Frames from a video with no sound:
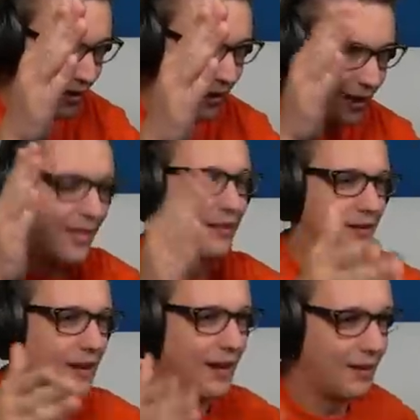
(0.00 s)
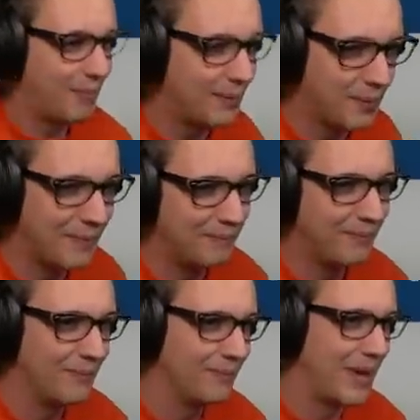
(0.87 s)
And then people
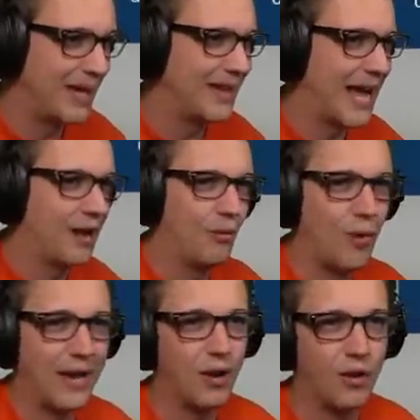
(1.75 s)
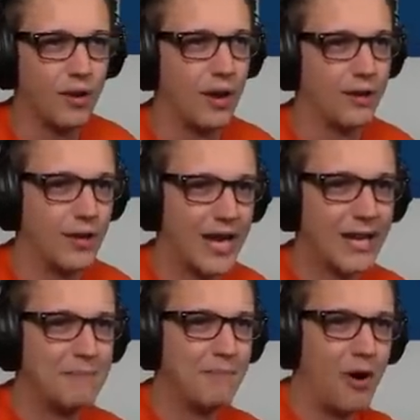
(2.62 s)
made that, wait, hold on. I
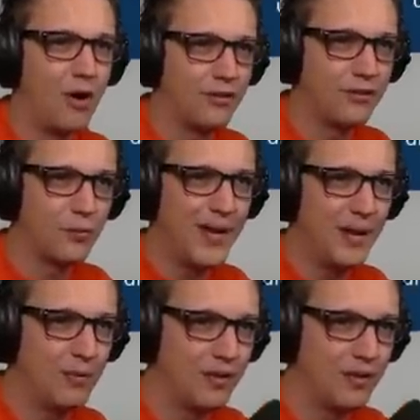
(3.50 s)
can all swing with,